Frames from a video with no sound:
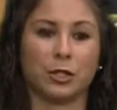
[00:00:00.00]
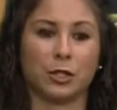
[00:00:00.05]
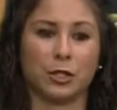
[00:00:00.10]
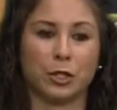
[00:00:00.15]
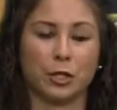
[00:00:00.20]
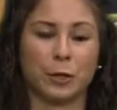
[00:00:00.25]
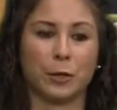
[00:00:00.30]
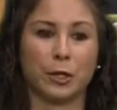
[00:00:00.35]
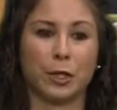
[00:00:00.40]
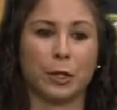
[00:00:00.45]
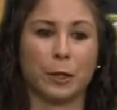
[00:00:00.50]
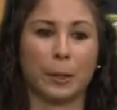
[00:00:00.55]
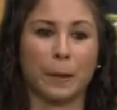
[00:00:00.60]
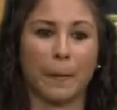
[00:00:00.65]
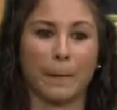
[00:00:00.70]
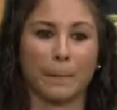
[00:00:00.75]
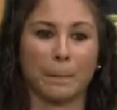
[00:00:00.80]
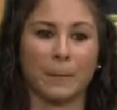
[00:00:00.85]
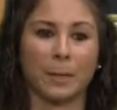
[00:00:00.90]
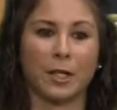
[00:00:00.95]
Junior
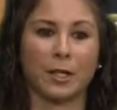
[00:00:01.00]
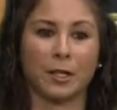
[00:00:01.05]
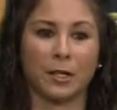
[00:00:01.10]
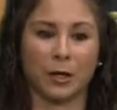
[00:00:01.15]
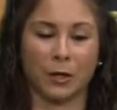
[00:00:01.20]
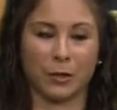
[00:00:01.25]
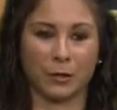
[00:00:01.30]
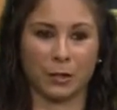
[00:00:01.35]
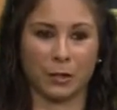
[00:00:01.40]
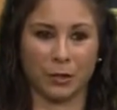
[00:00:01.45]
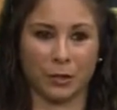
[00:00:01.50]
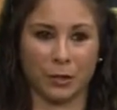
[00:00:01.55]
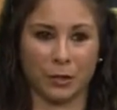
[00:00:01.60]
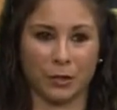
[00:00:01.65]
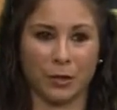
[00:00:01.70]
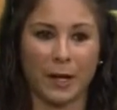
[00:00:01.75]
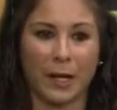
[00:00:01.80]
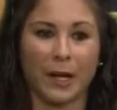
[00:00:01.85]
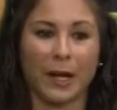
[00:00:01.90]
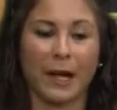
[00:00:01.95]
Meat Goat
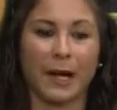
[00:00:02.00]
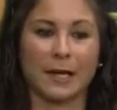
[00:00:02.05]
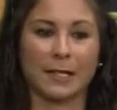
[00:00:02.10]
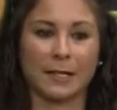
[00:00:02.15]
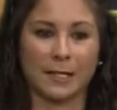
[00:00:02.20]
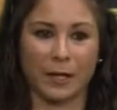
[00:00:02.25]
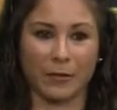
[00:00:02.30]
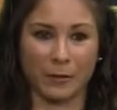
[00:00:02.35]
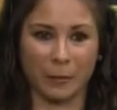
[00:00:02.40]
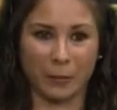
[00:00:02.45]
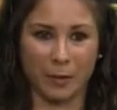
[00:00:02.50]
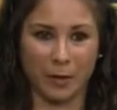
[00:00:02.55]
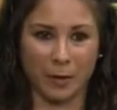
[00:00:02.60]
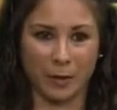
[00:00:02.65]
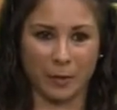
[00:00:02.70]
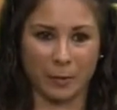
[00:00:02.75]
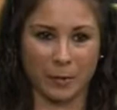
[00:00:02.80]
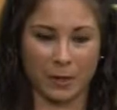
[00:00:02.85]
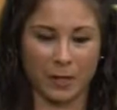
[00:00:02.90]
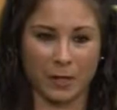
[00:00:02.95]
Show at 7
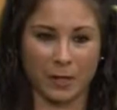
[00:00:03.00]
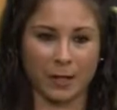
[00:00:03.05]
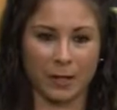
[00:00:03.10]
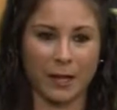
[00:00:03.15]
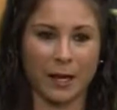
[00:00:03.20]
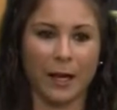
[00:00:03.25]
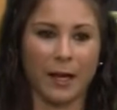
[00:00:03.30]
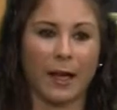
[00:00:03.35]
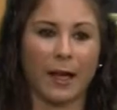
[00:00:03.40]
p.m. again.